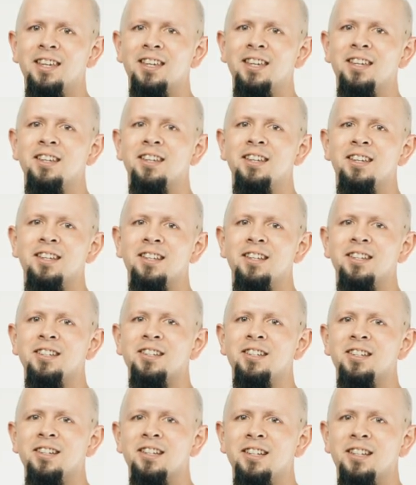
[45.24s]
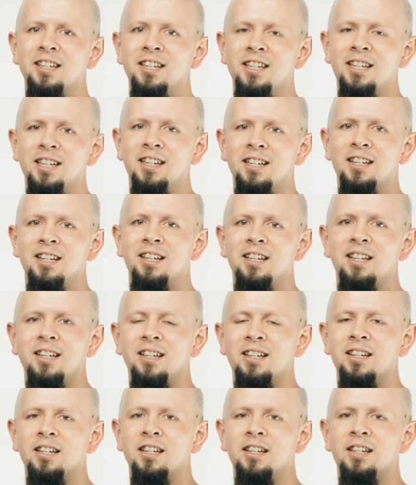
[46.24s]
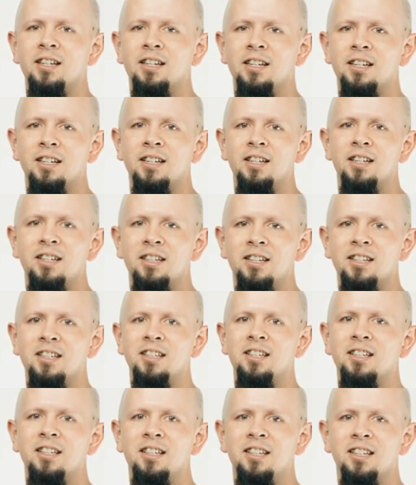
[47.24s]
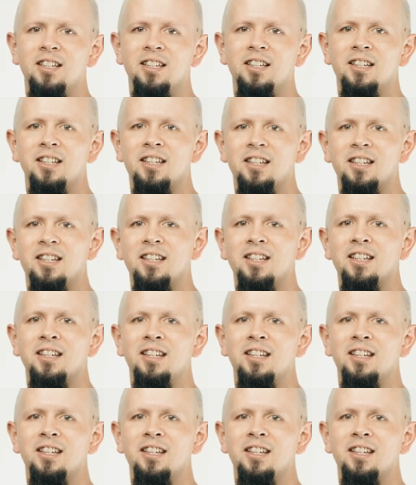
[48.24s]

[no speech]